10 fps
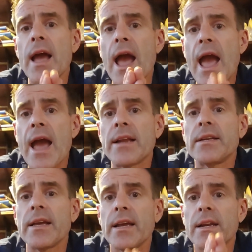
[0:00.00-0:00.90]
and
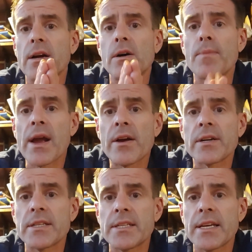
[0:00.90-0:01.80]
in a
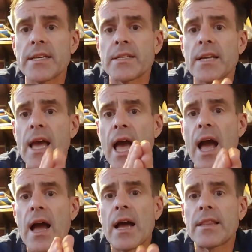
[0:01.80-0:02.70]
glomerular disease,
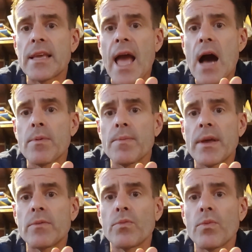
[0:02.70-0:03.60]
the
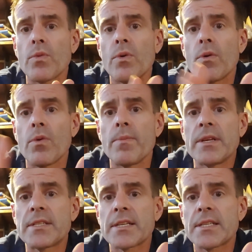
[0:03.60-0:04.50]
albumin will be
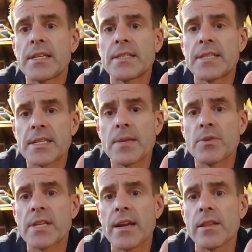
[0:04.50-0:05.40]

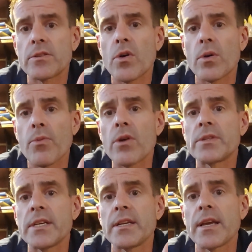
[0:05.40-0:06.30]
60% of the total
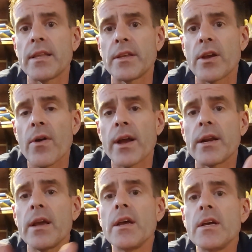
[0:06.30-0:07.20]
protein in the
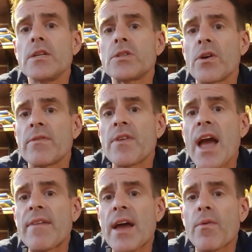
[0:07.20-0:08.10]
urine. So if you
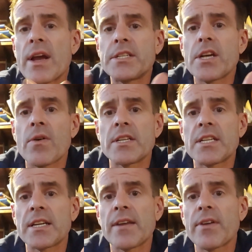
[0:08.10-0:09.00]
have that ratio and a
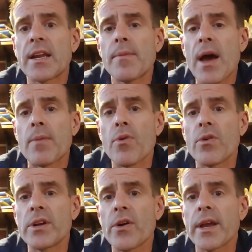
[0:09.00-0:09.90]
significant amount of
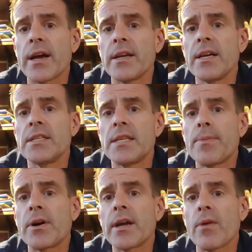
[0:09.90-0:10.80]
proteinuria,
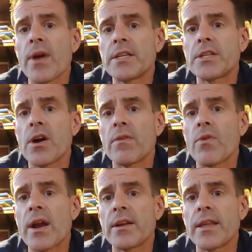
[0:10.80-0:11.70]
typically a ratio
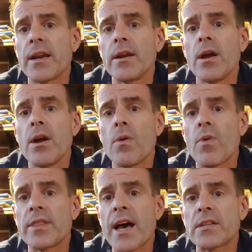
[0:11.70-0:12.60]
greater than
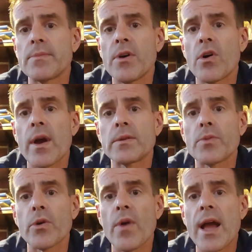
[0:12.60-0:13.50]
1,000 milligrams
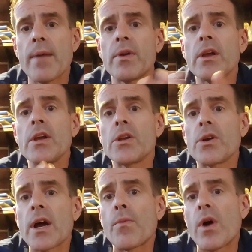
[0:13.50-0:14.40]
per gram,
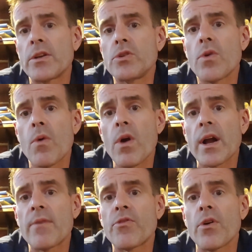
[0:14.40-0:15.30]
you're going to want to do a
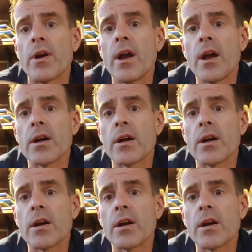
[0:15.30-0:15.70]
workup for